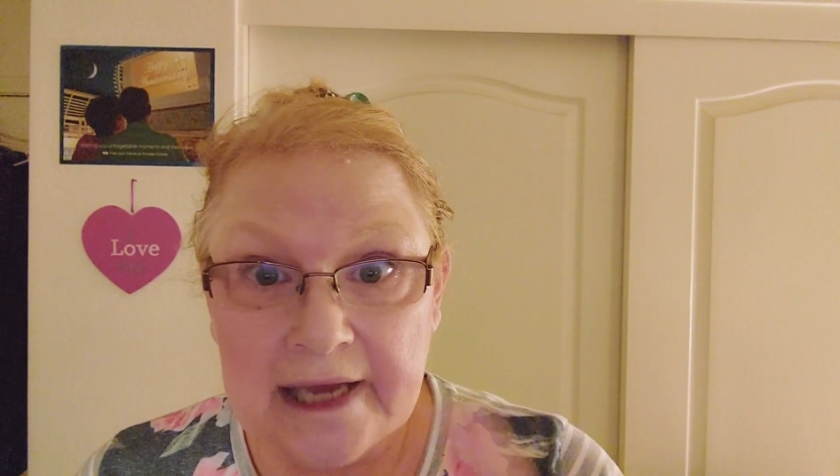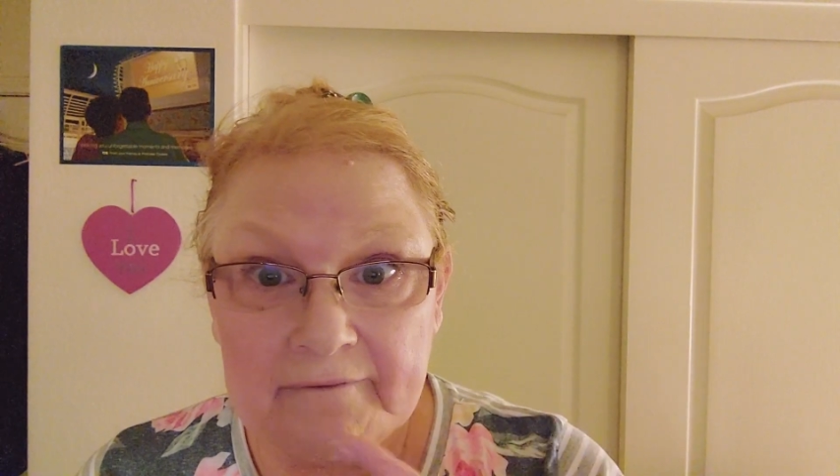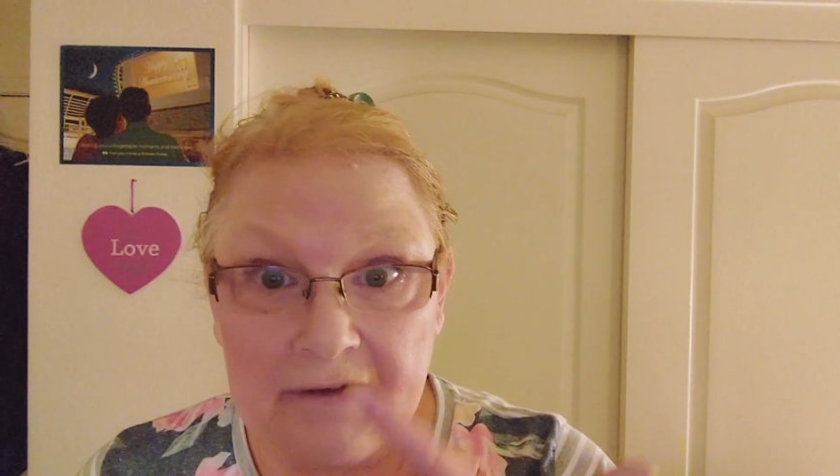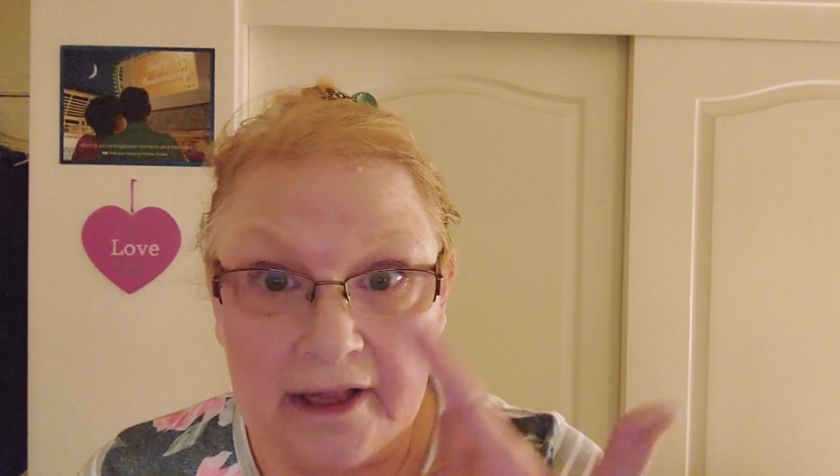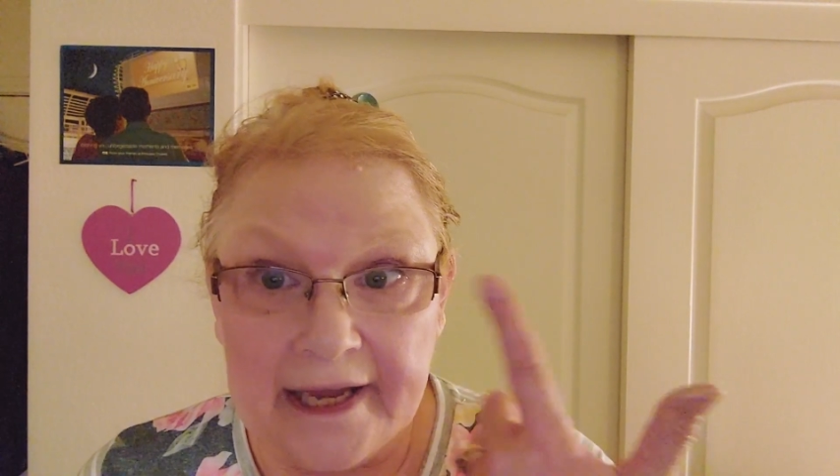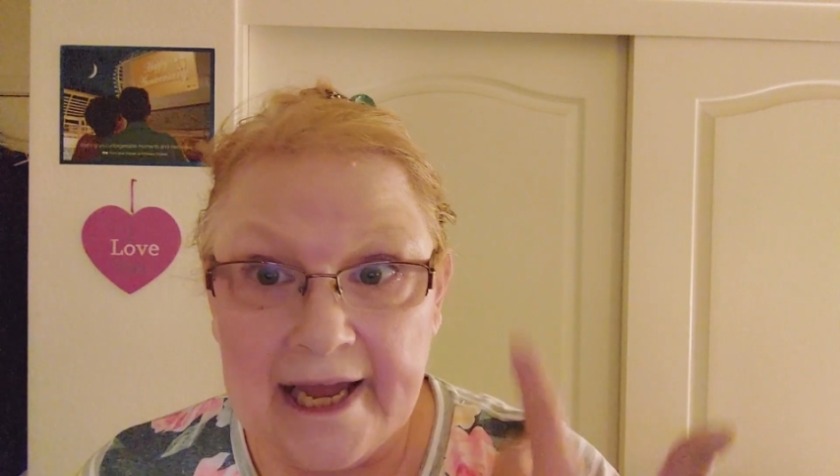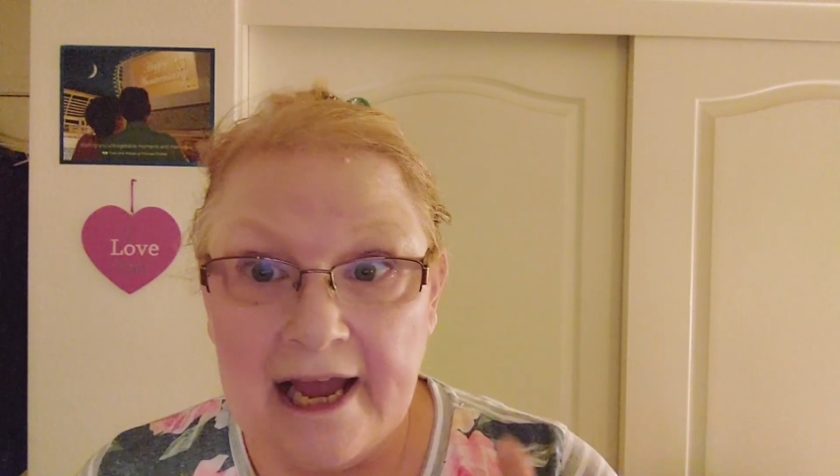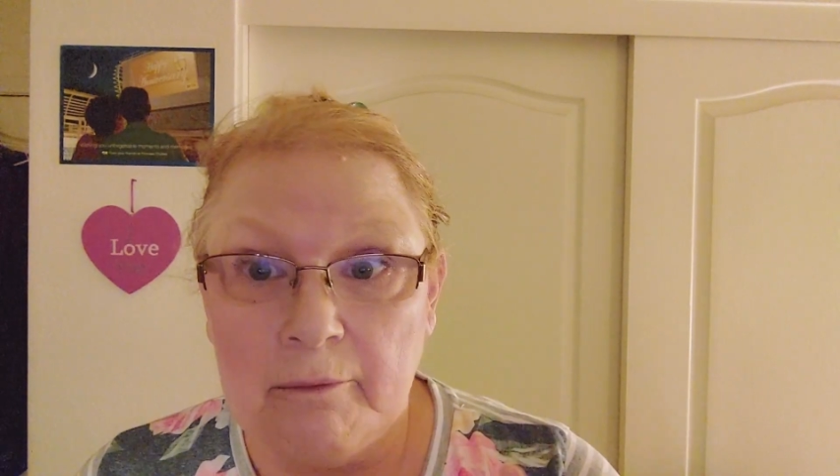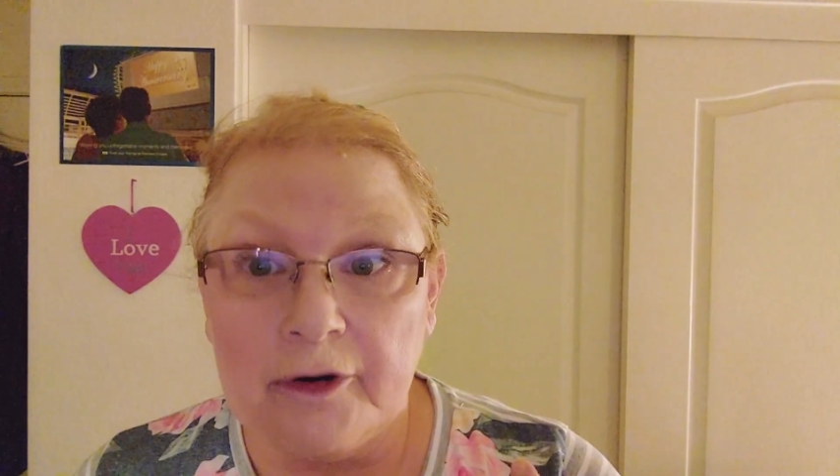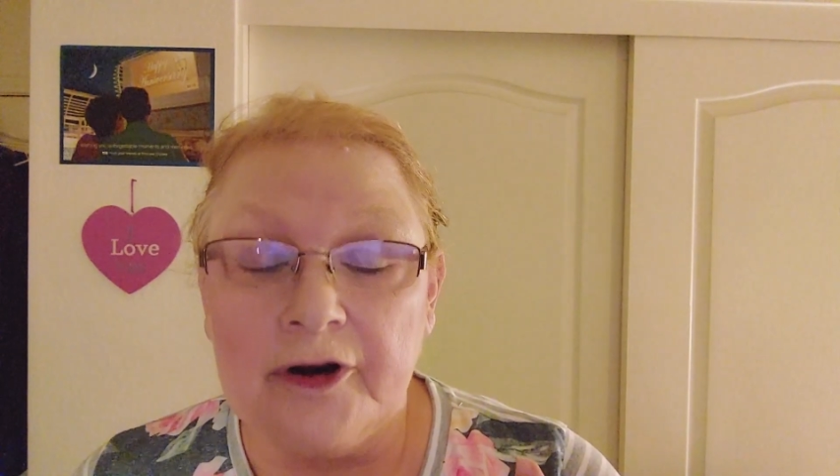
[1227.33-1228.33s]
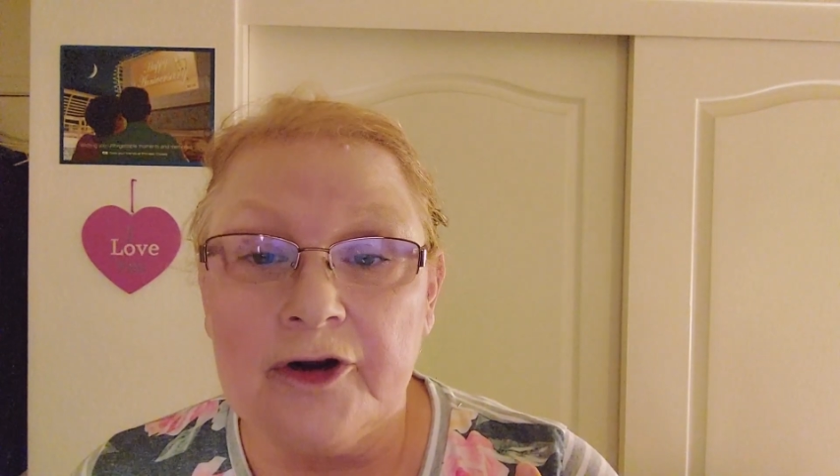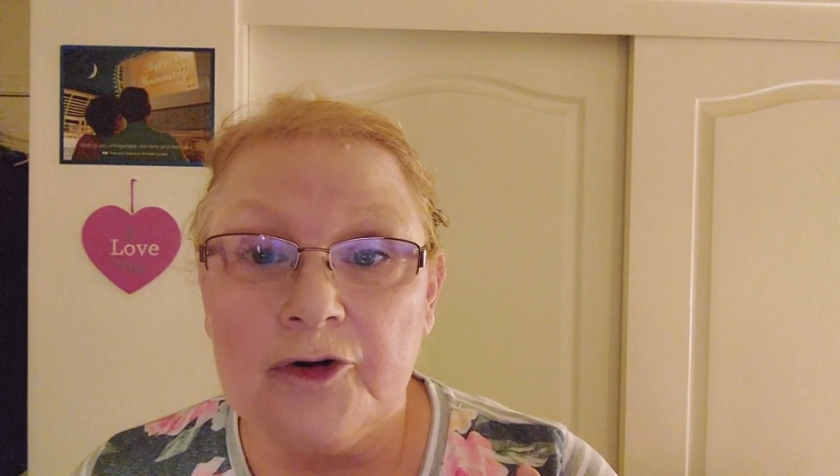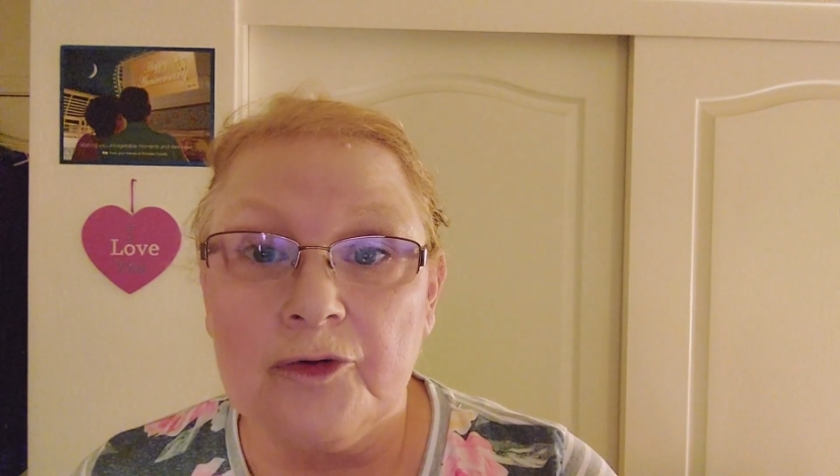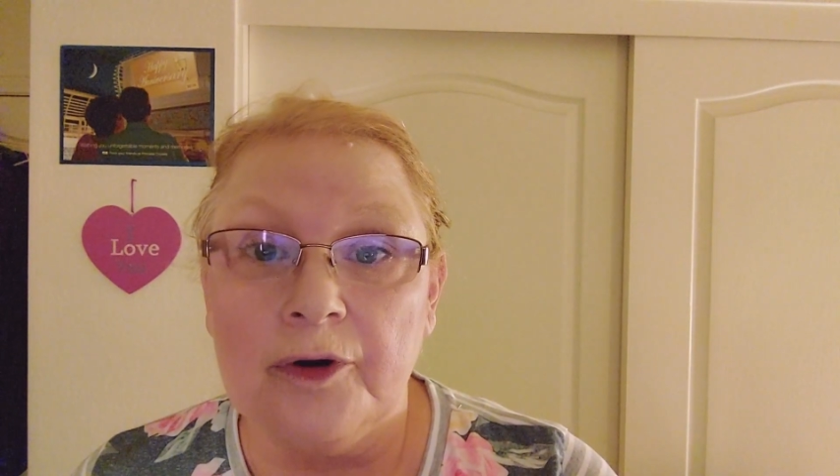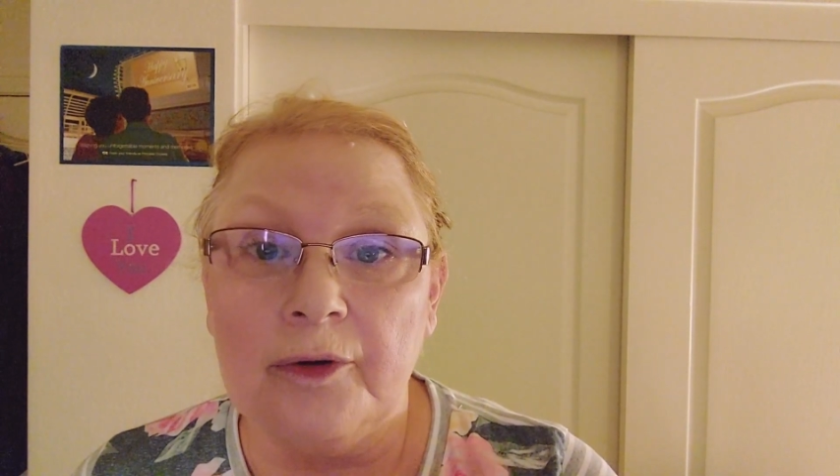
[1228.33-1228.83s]
I feel like I have more
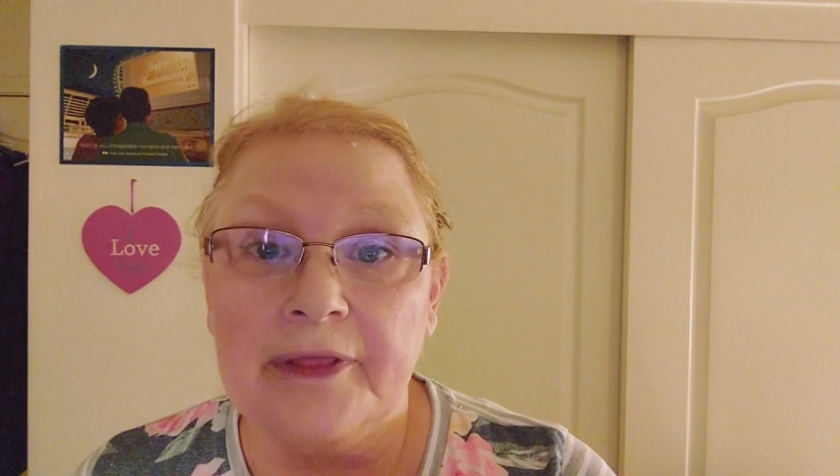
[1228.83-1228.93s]
control.